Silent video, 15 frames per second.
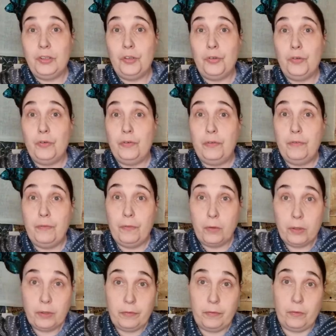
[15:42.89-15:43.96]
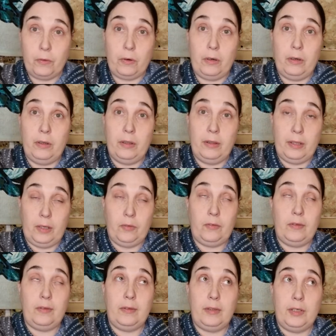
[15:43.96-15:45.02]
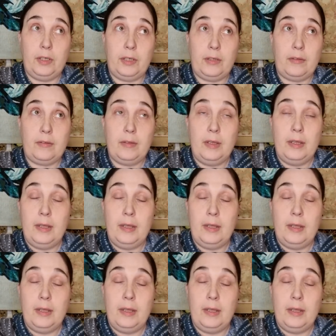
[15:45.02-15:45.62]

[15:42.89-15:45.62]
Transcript: to do 44 Thousand stitches.